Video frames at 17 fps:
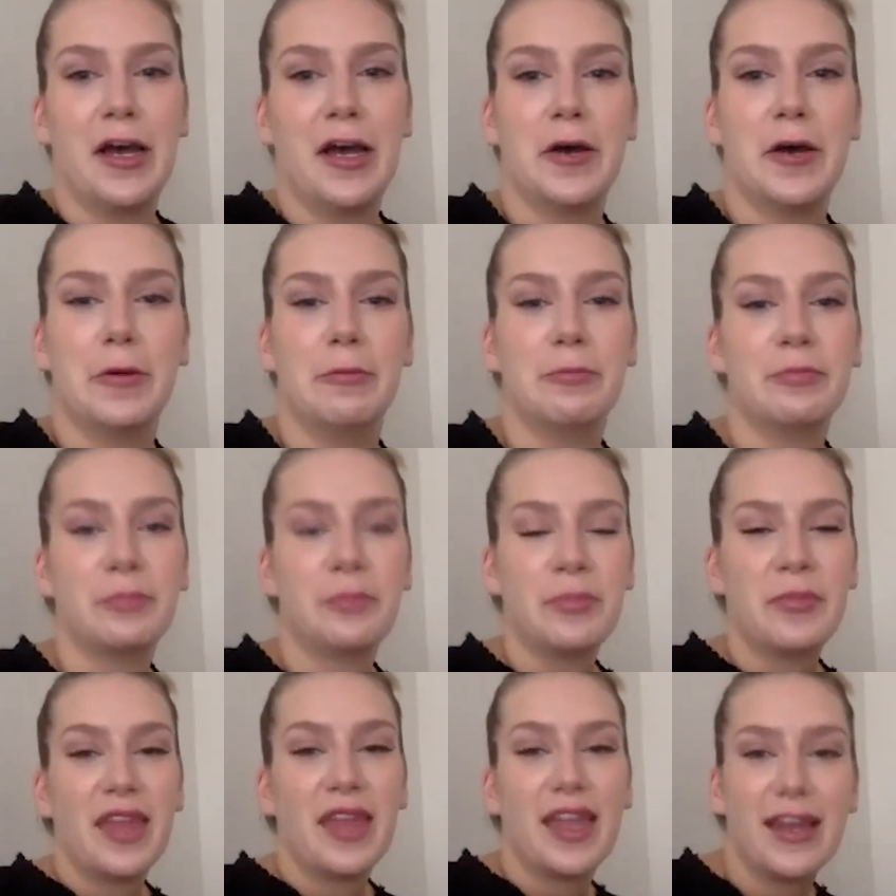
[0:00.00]
um,
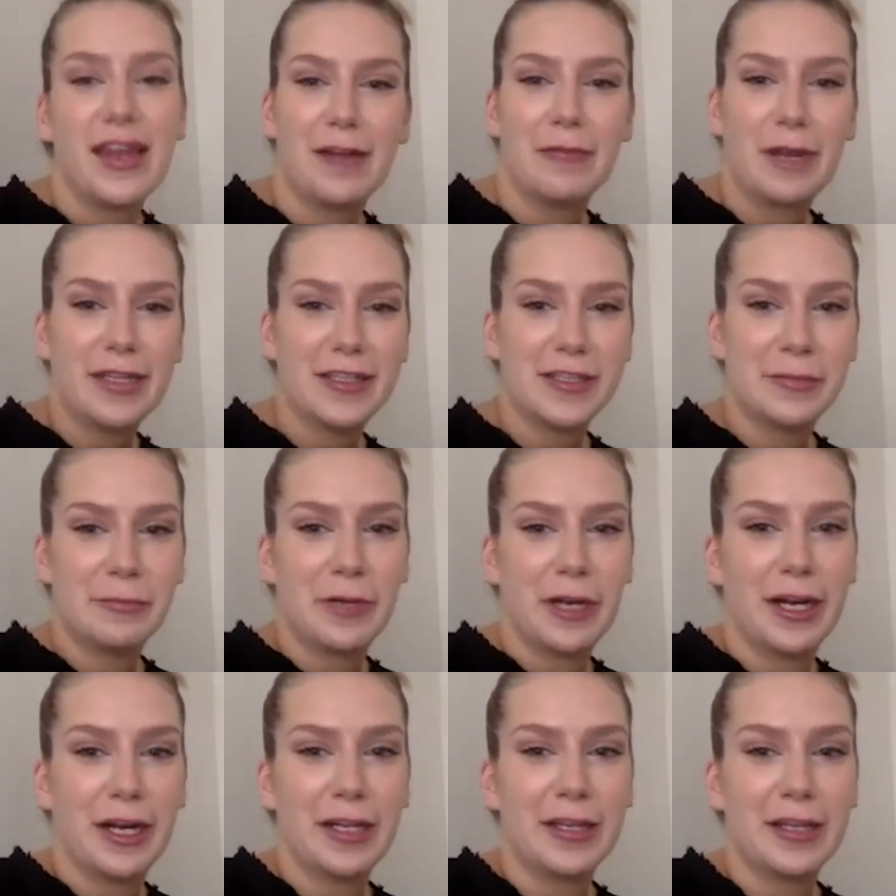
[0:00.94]
and I read
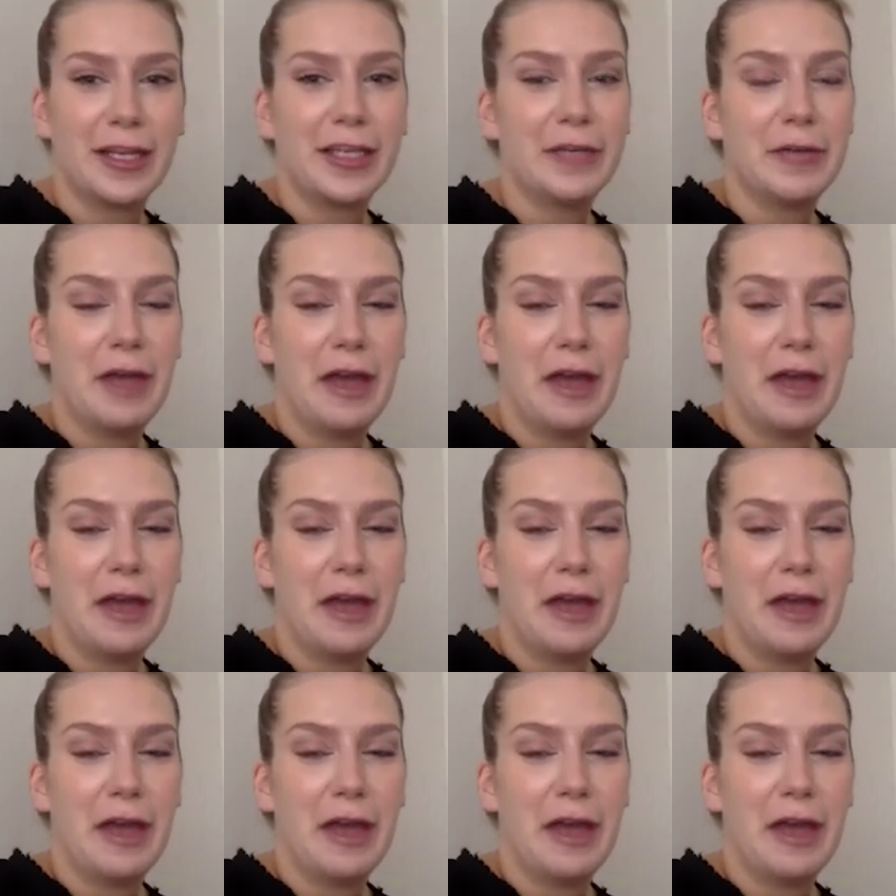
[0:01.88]
somewhere that you